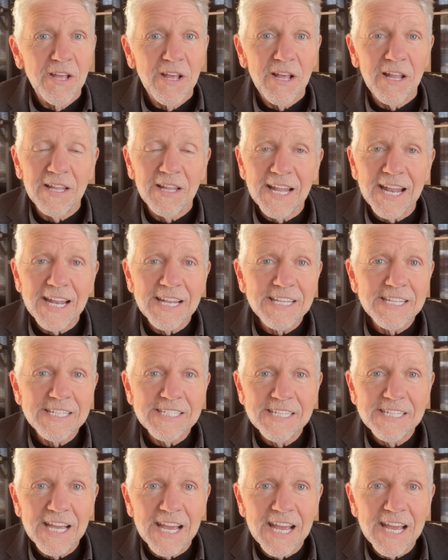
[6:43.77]
a lot of these
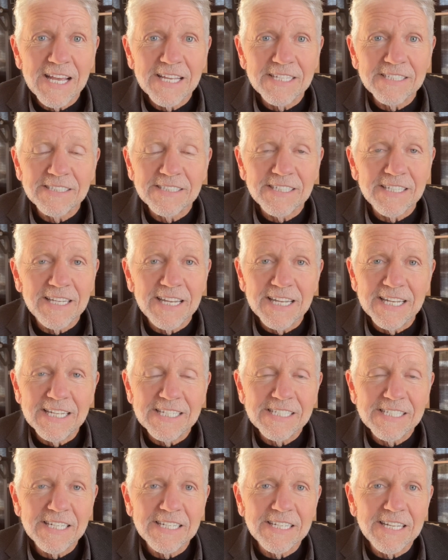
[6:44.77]
guys, it
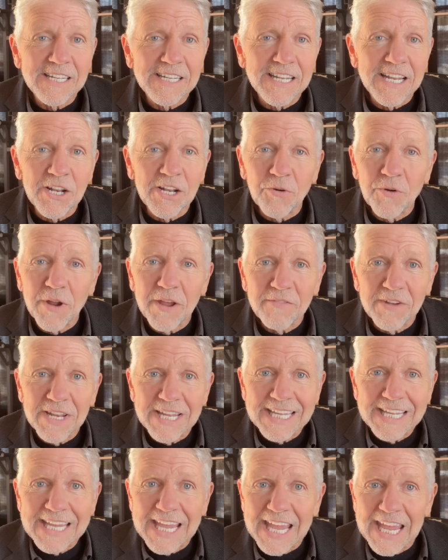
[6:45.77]
isn't that they don't have any
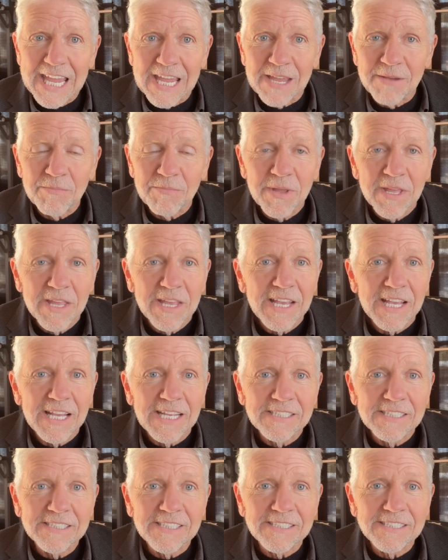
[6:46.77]
game.
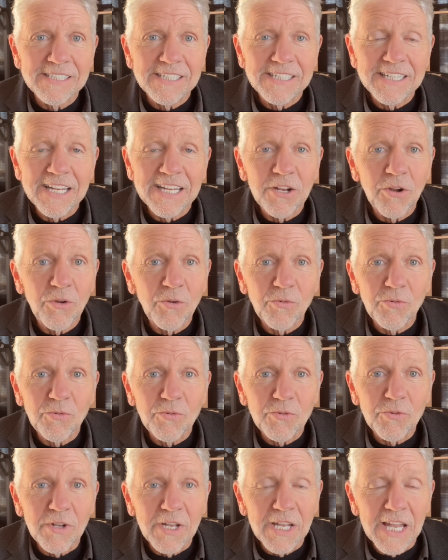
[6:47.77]
It's just that they don't
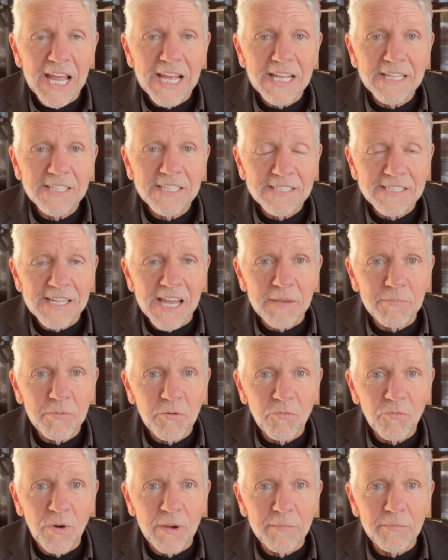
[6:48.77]
like the type
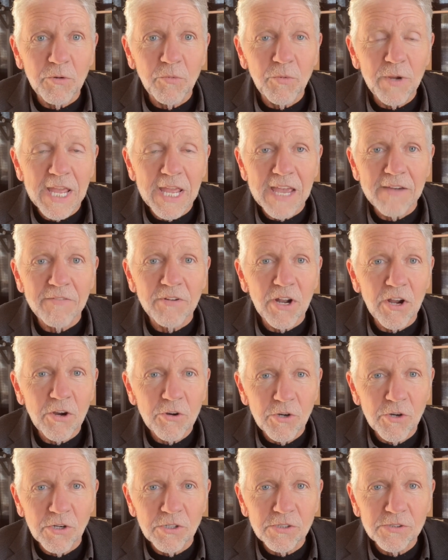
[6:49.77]
of women we have in our
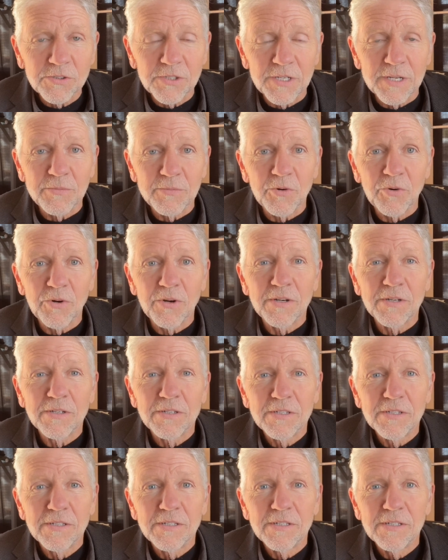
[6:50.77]
culture anymore.
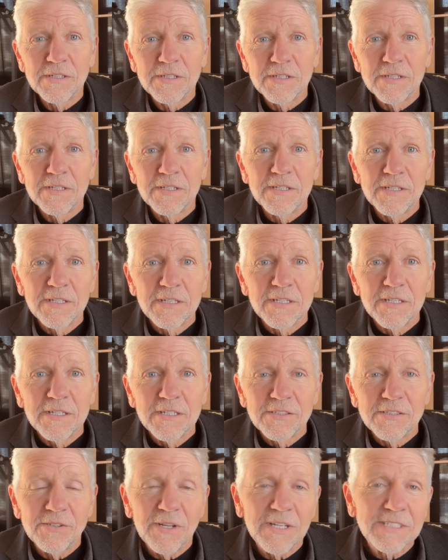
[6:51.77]

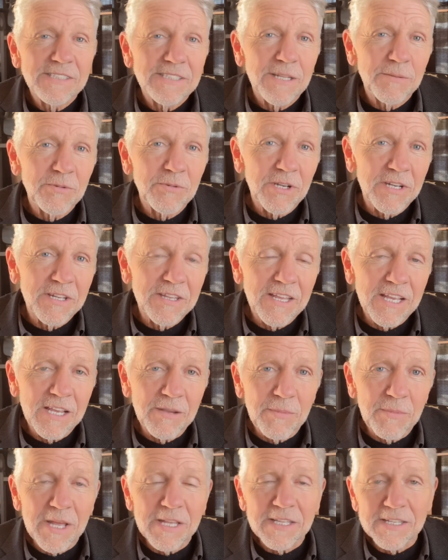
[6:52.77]
So that's something to think
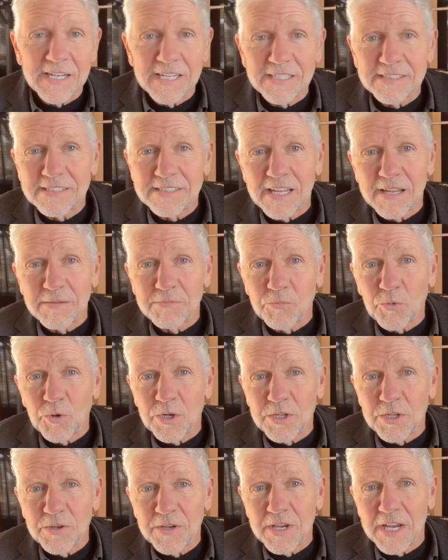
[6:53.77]
about the next time one
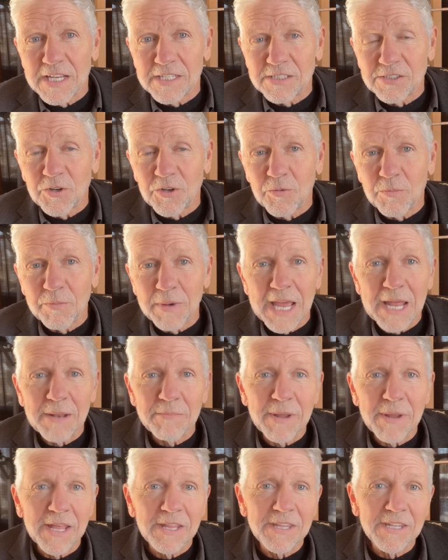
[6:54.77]
of you guys go
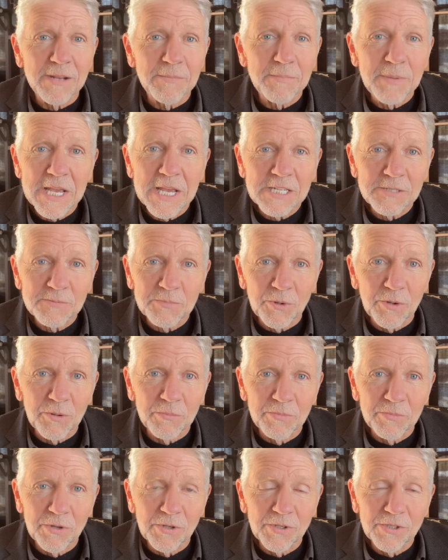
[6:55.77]
bad-mouthing the
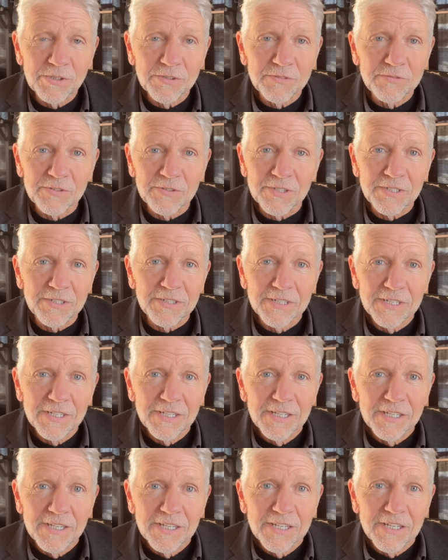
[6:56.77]
passport bros for
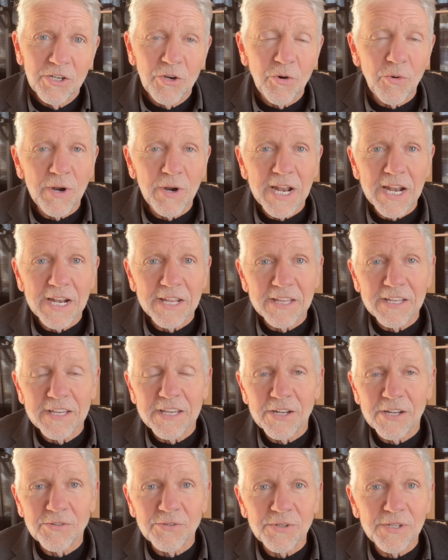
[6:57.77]
going out of the
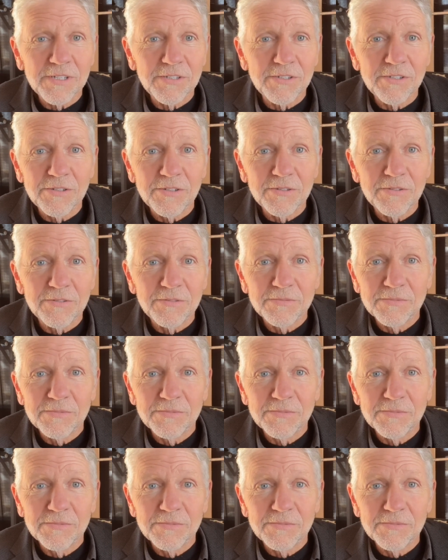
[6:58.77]
country to